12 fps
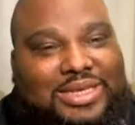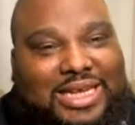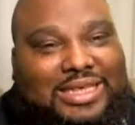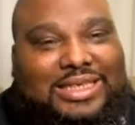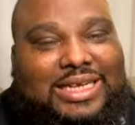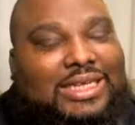
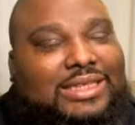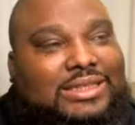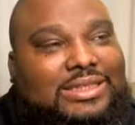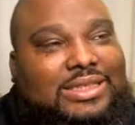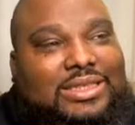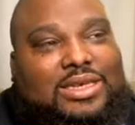That's
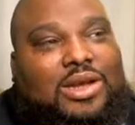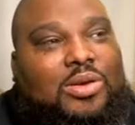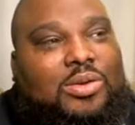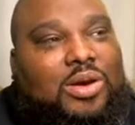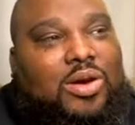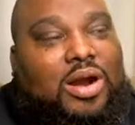
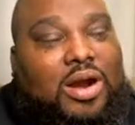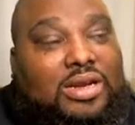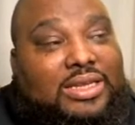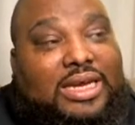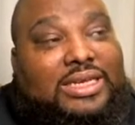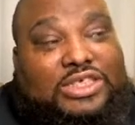or
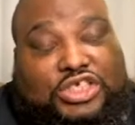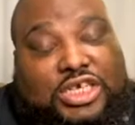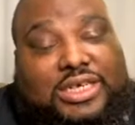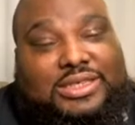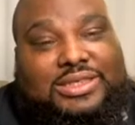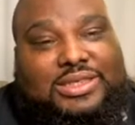that he
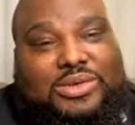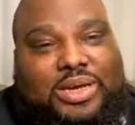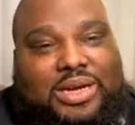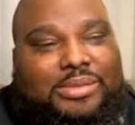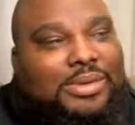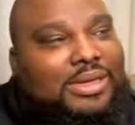shouldn't do it.
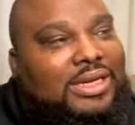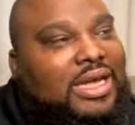I mean,